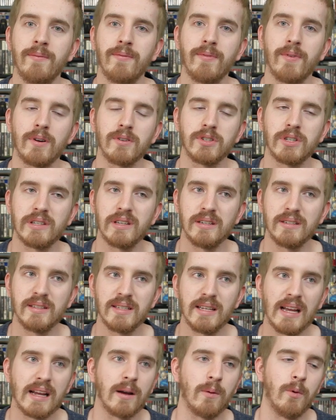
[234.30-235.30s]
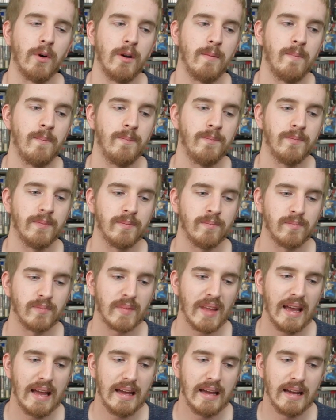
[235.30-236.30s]
the first and second one
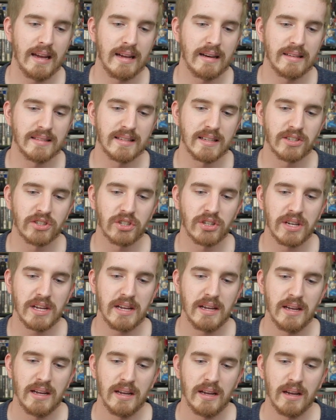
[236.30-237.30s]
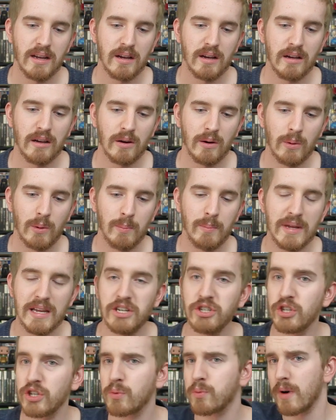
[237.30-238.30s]
and essentially
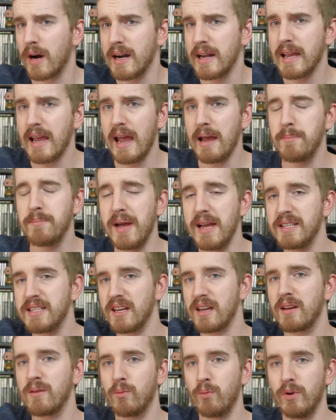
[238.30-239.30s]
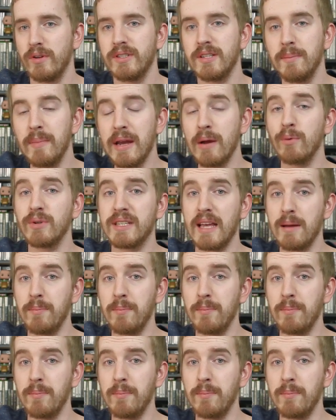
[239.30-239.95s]
me just running a basic, what to me was